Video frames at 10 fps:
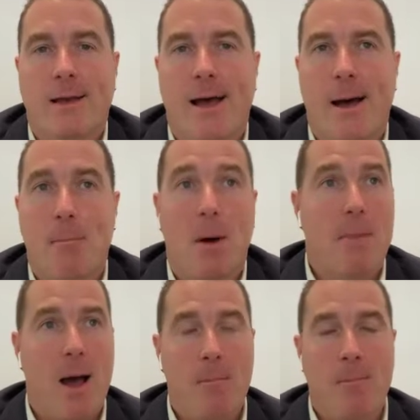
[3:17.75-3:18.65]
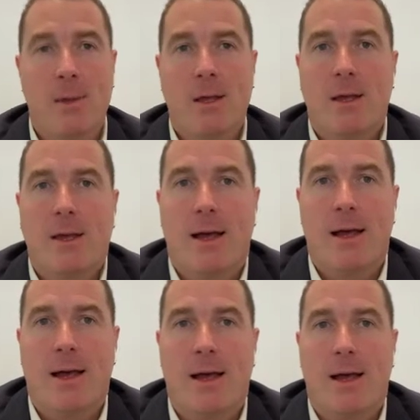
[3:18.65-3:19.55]
My mum
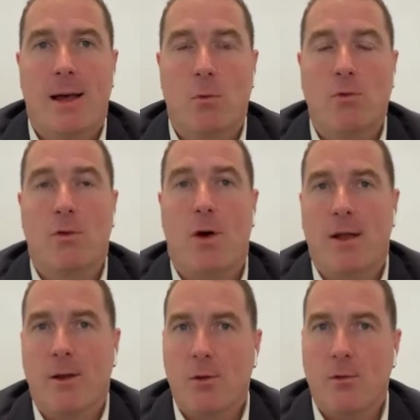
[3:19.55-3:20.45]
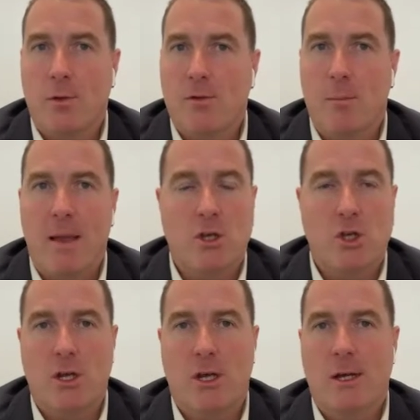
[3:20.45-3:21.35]
was diagnosed with
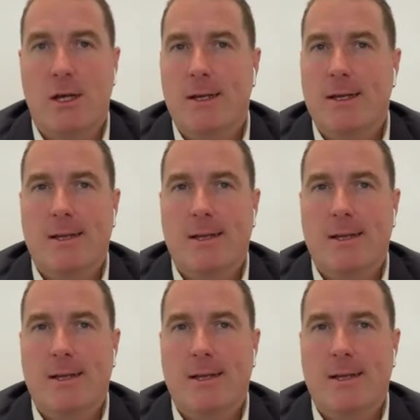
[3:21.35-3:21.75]
dementia